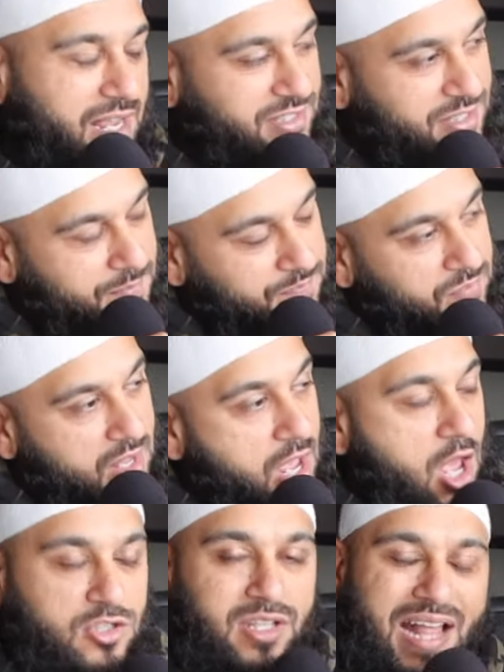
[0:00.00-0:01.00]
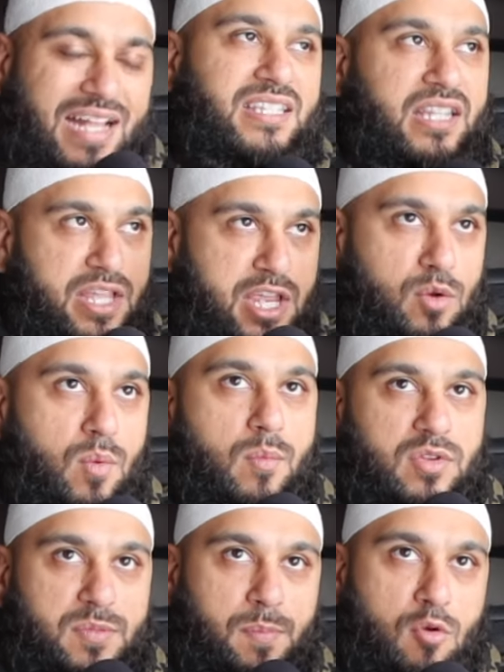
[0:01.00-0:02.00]
next. So that's the year we
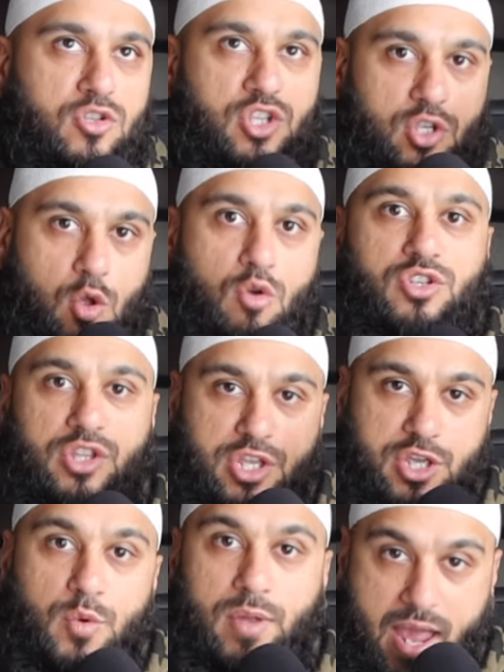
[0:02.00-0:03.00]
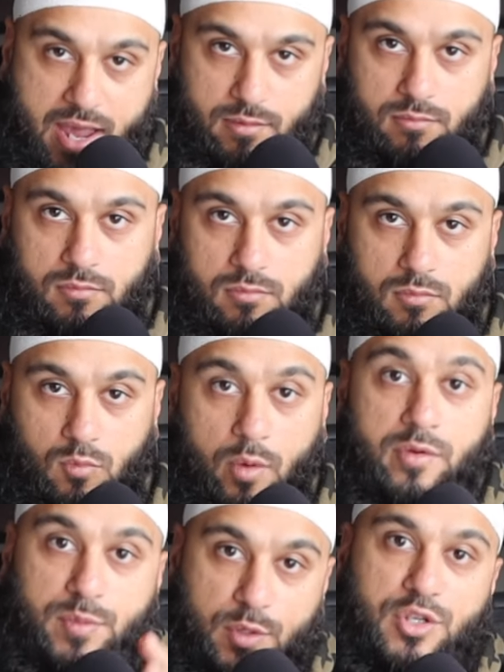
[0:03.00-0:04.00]
were supposed to go to the UK.
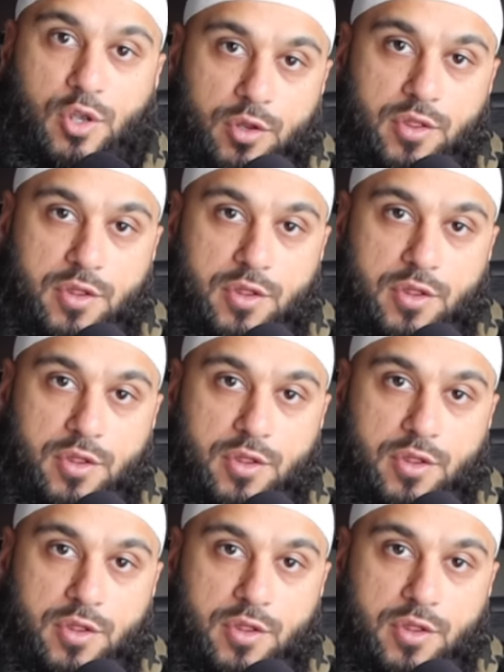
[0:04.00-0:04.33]
We were supposed to go to